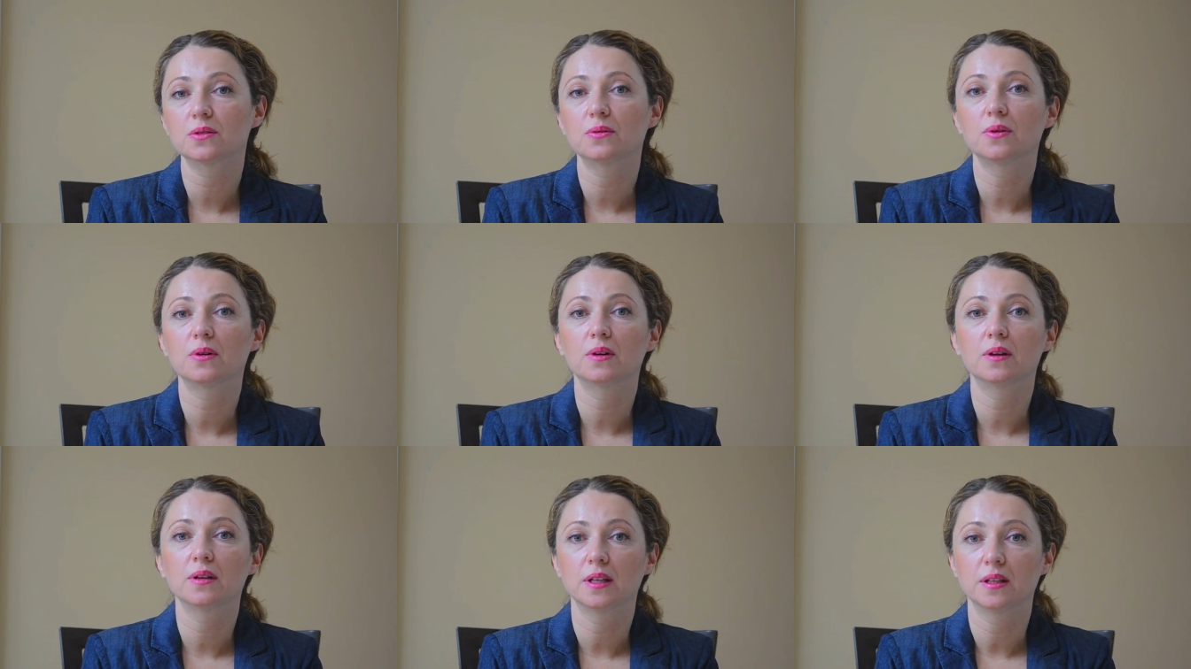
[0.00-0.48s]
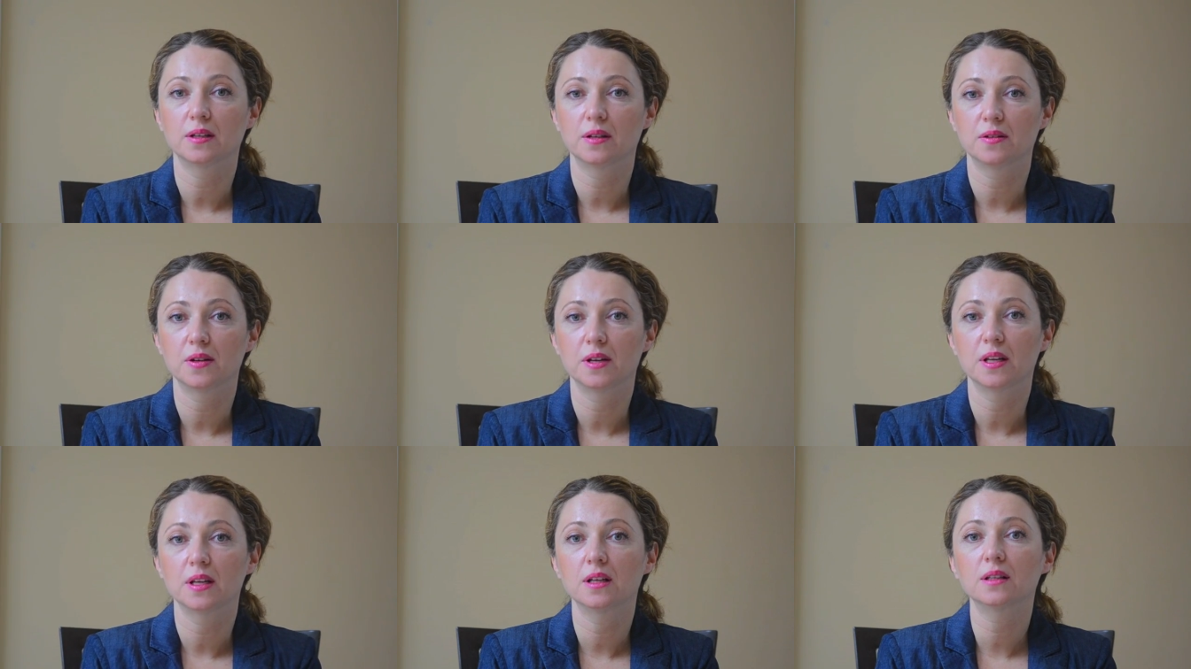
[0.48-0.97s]
or
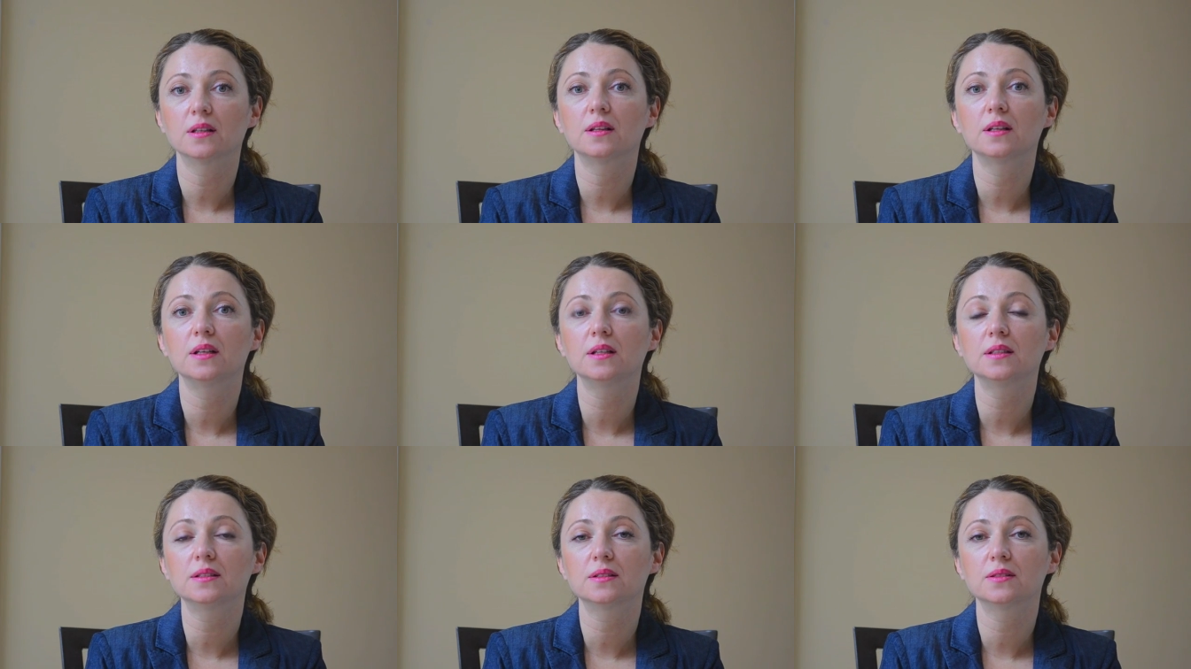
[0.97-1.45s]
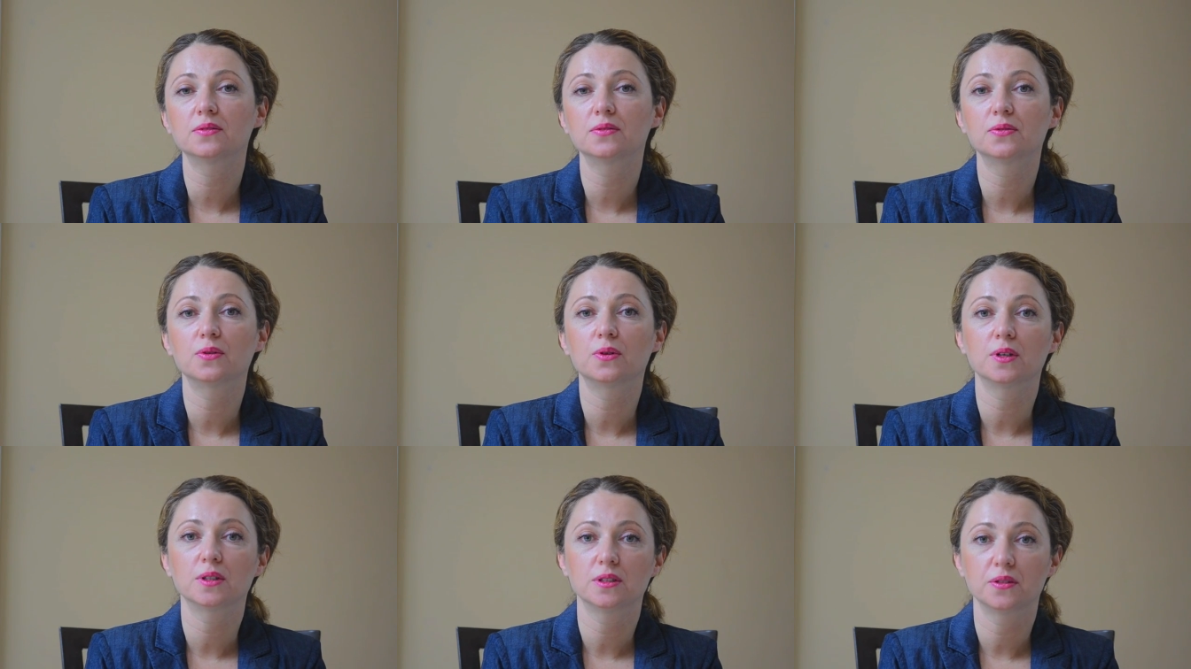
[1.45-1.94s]
ingredient list
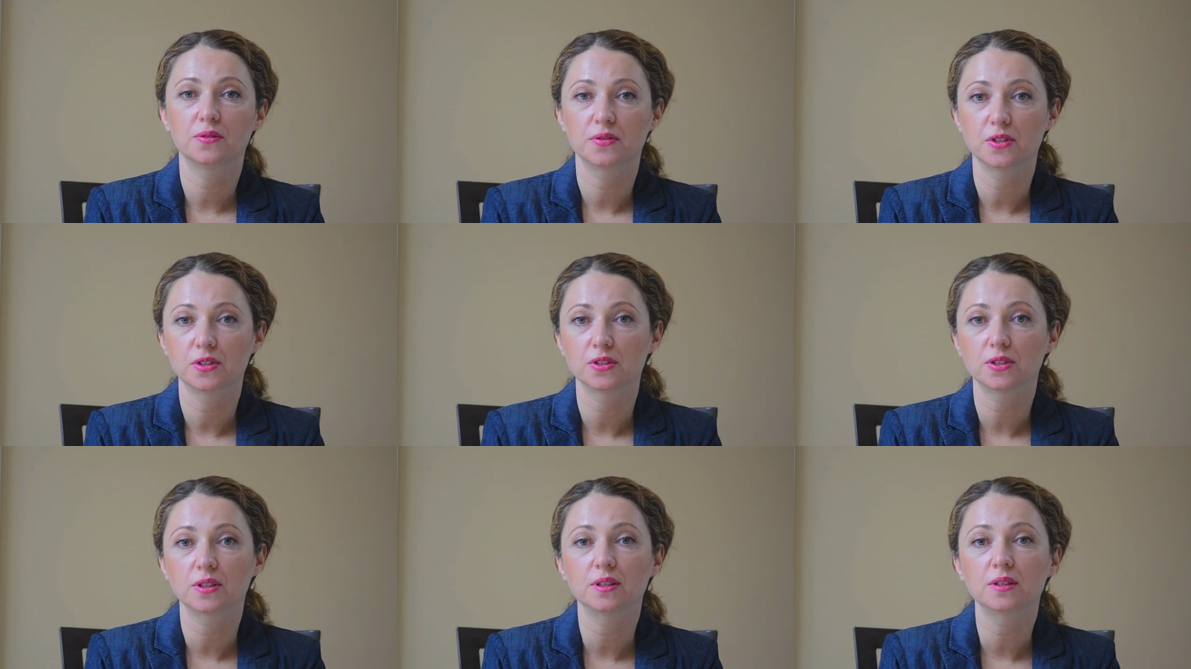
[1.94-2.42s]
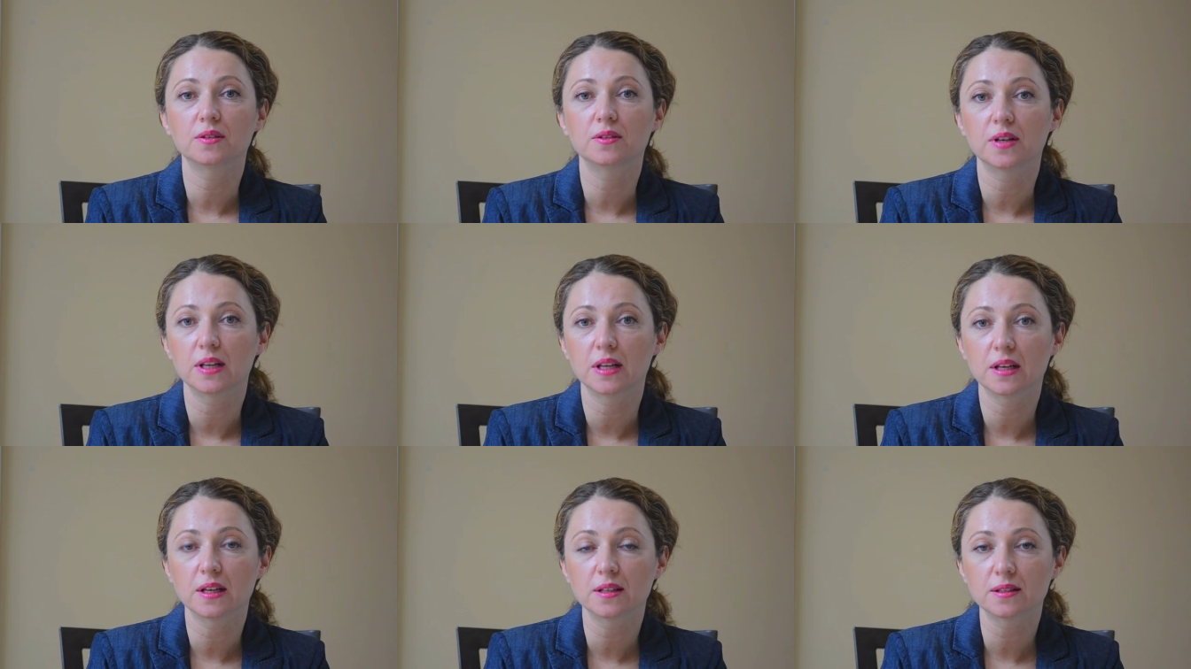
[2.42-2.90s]
for artificial
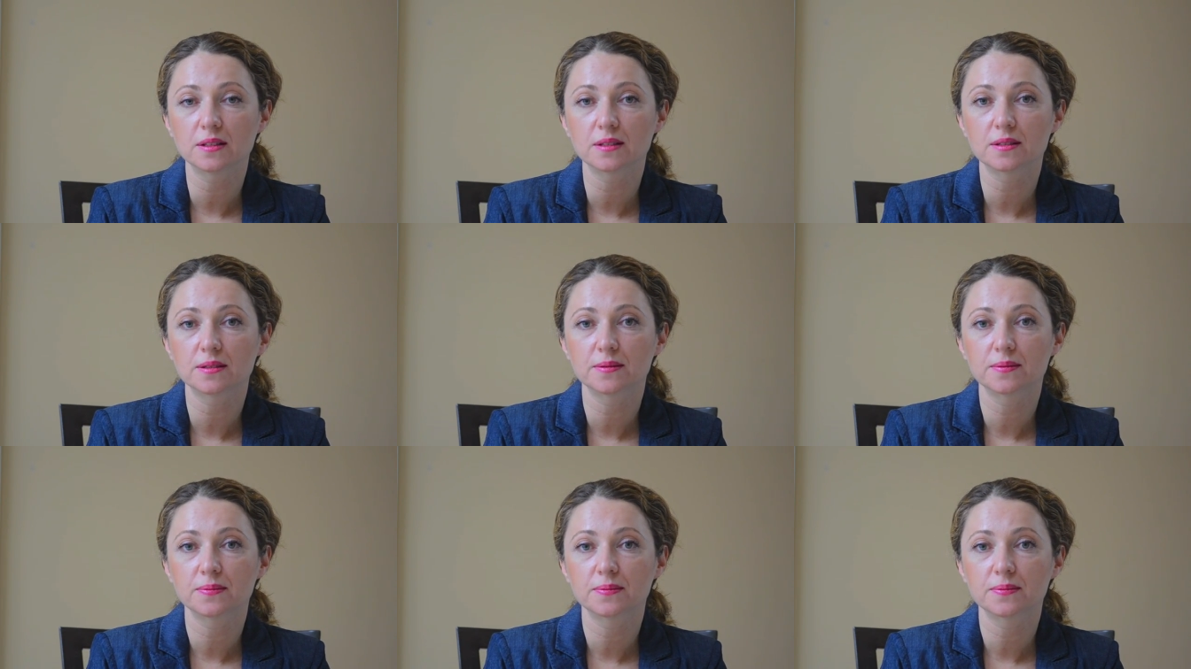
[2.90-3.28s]
ingredients?